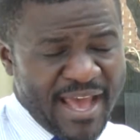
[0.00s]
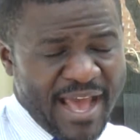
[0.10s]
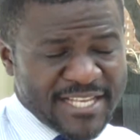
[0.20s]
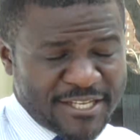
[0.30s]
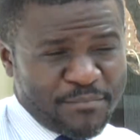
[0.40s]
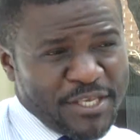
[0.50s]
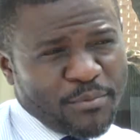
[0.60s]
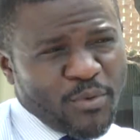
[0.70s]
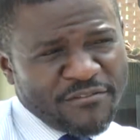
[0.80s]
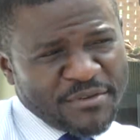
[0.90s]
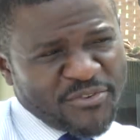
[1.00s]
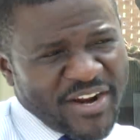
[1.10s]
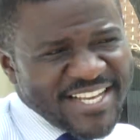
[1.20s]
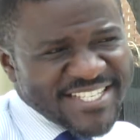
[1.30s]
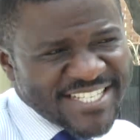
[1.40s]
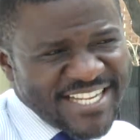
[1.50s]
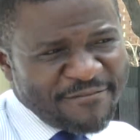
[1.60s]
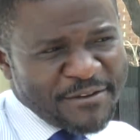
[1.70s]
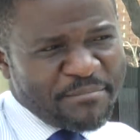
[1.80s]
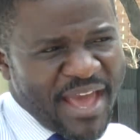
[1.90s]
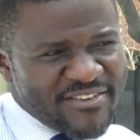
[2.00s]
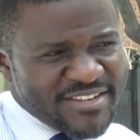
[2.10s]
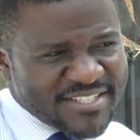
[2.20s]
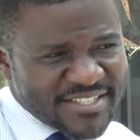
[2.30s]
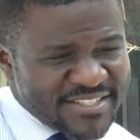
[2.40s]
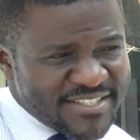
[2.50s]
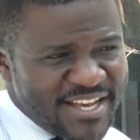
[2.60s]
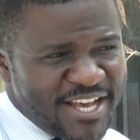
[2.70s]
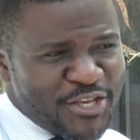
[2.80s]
as a people we've been raised and have been parented.